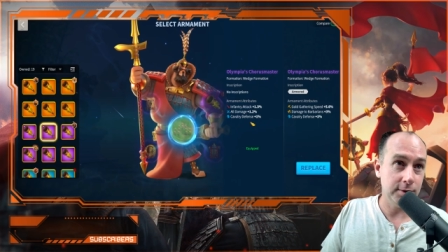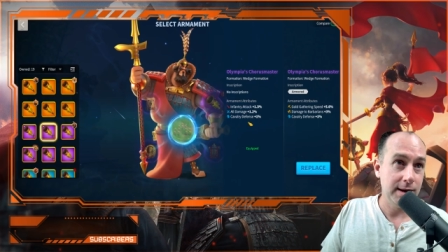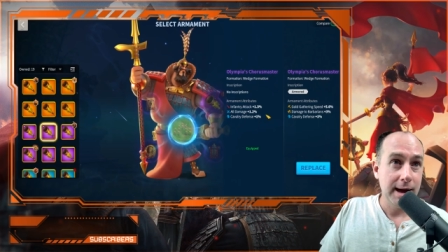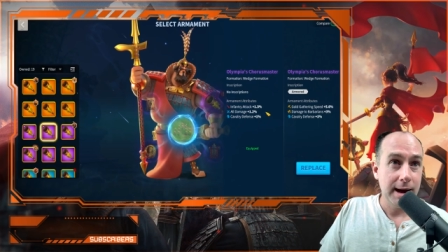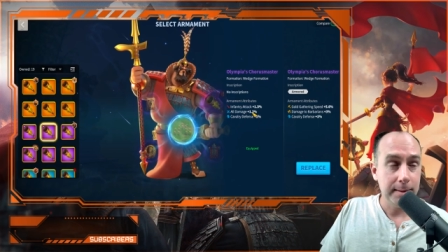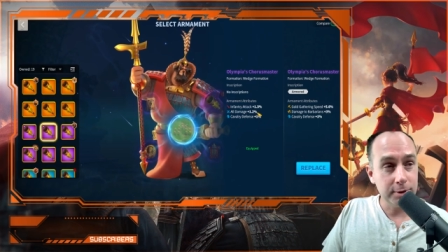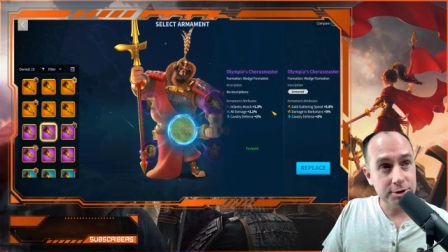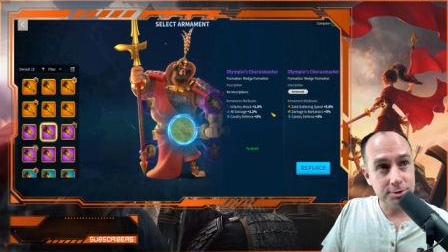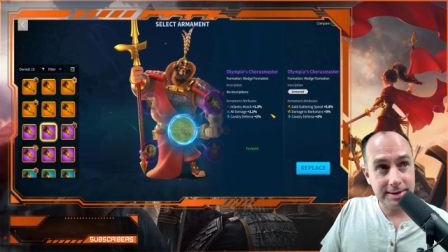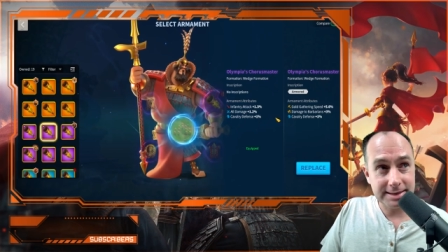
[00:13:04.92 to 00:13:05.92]
here. I'm
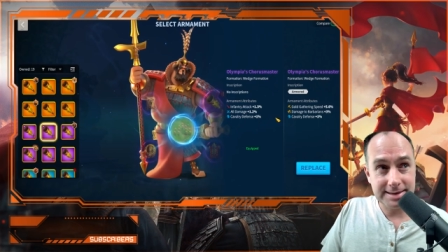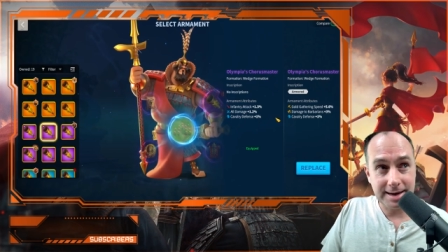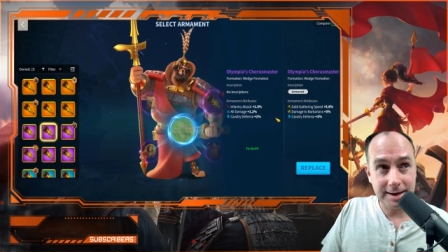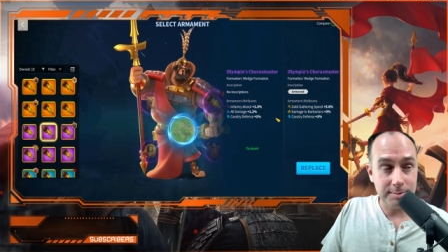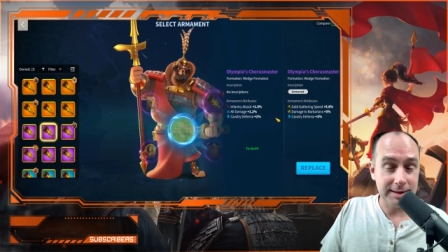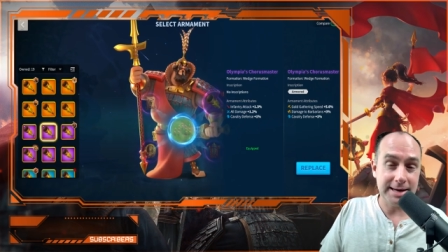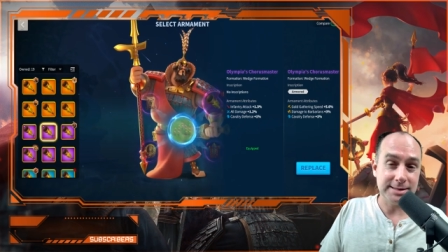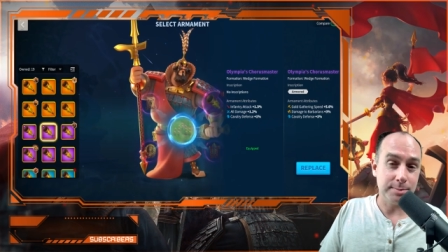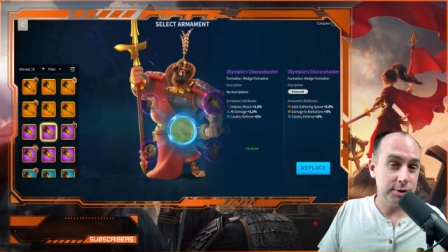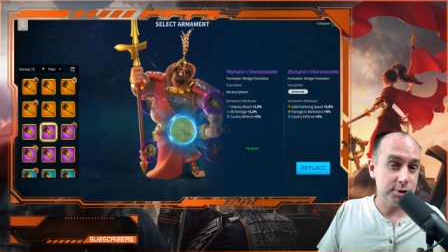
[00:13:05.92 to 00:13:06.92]
pretty sure that's not going to be the
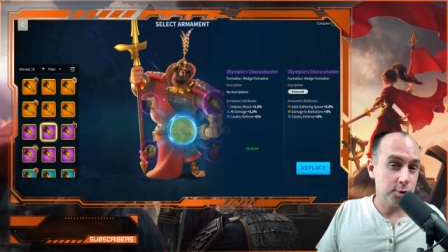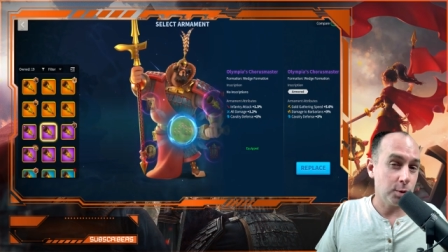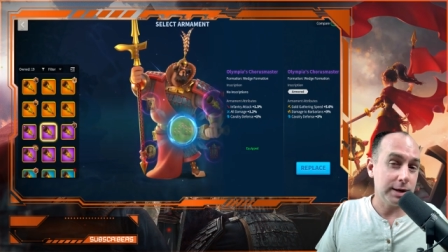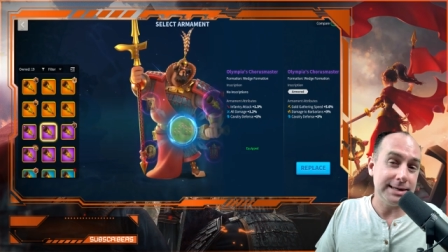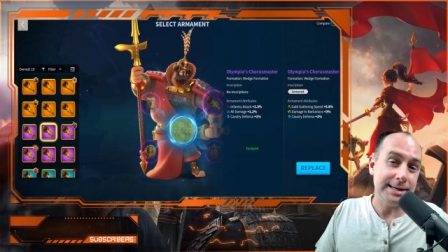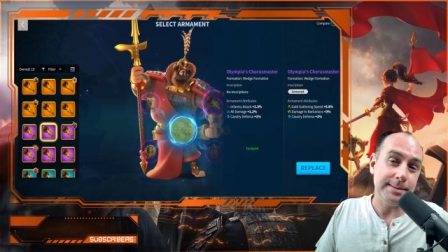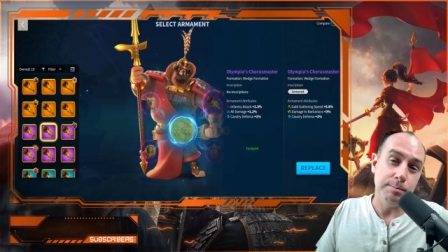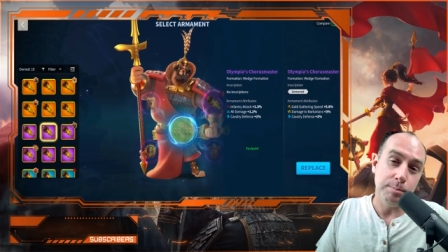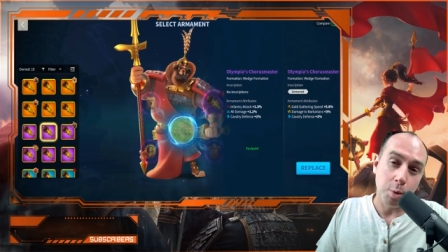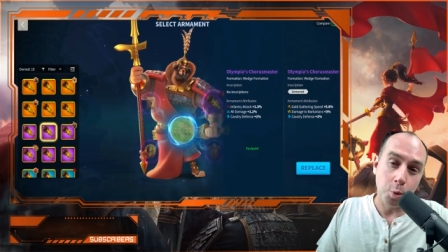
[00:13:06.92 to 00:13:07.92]
case. I'm pretty sure we're going to
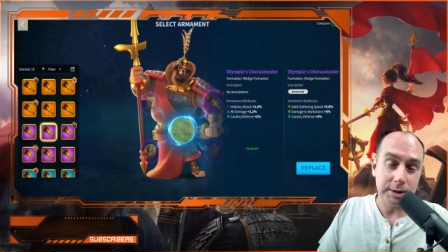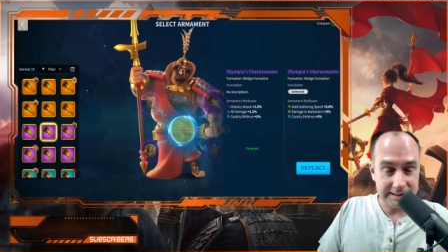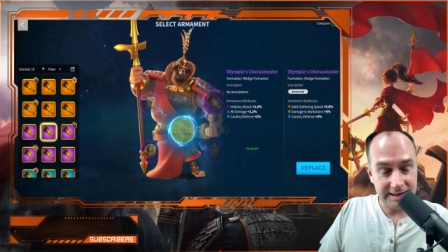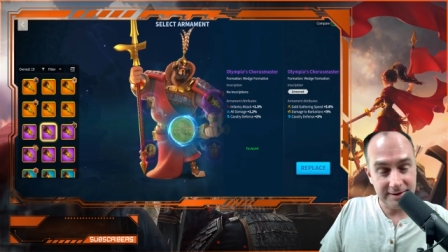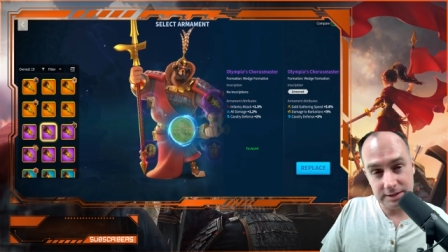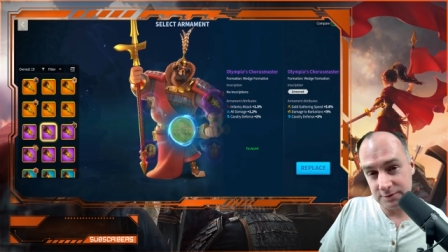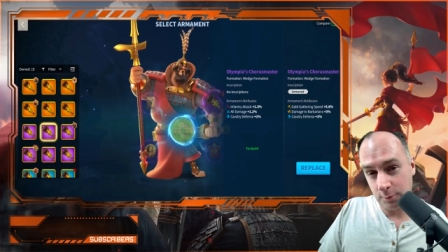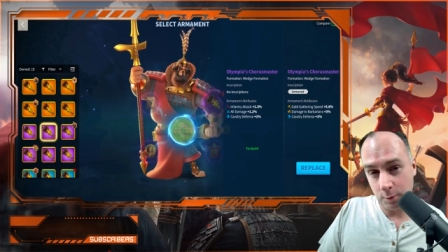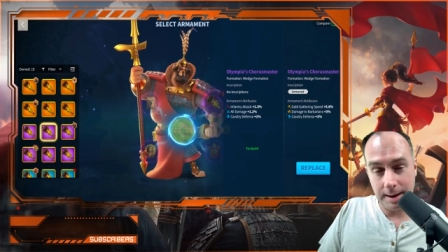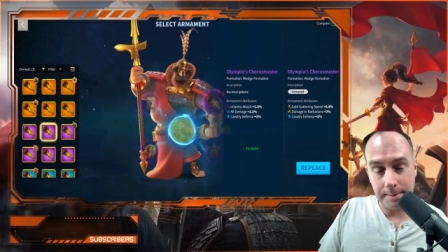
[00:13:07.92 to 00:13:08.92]
need more defense
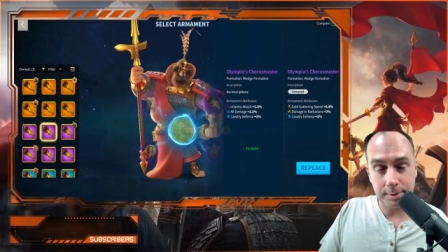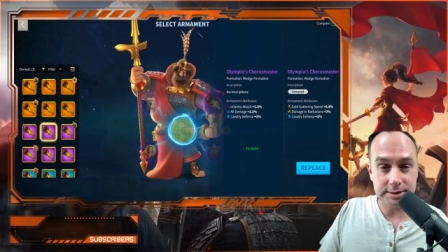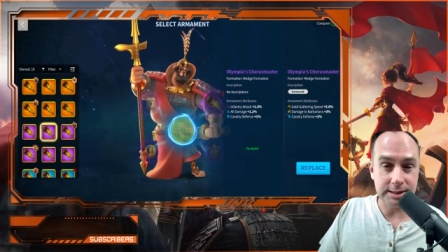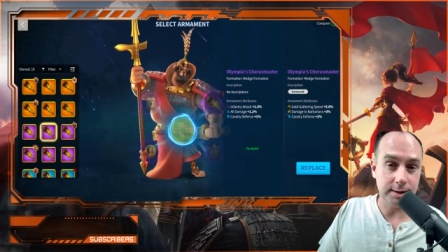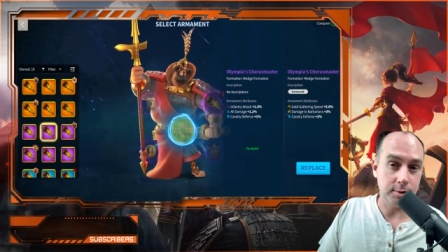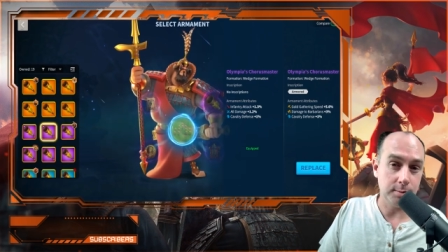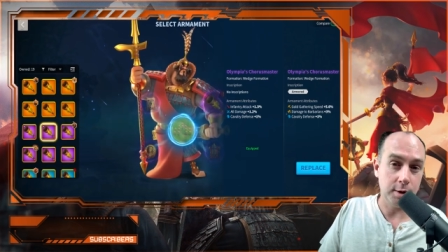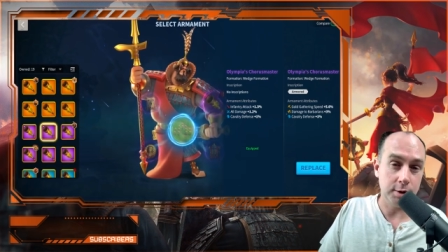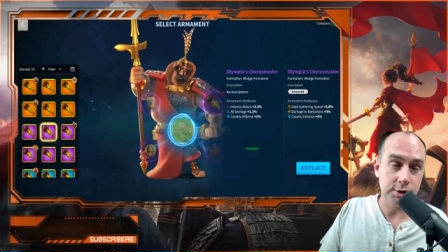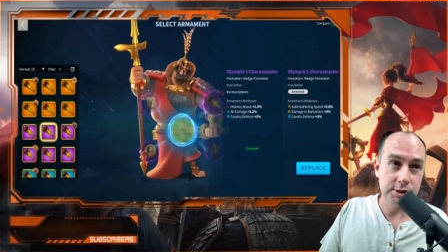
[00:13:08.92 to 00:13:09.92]
for that particular
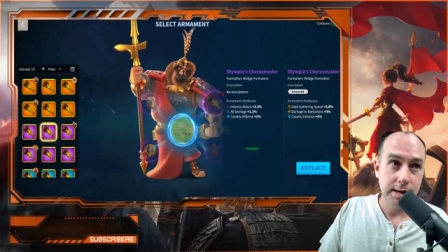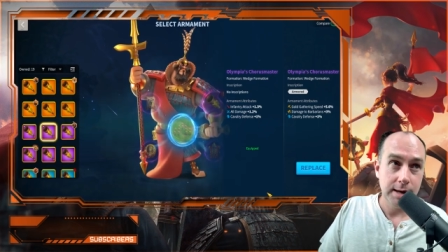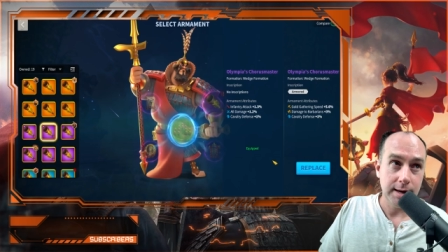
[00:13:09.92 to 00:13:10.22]
march.